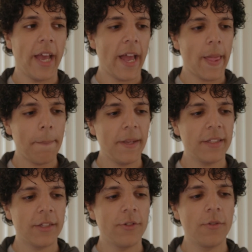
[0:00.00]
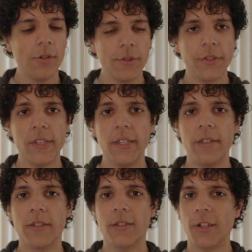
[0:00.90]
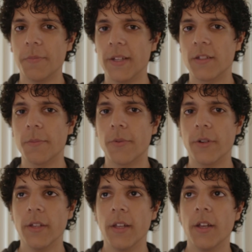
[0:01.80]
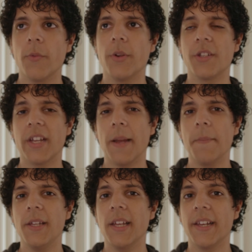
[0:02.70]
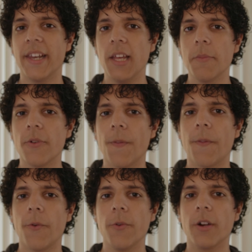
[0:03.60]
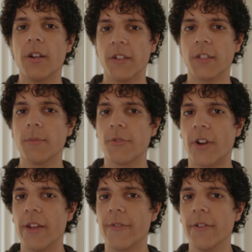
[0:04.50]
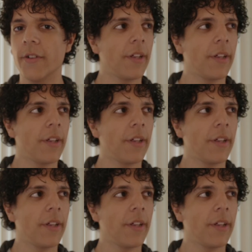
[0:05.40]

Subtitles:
And that means that you lose the touchpad support, which can be enabled through a custom driver.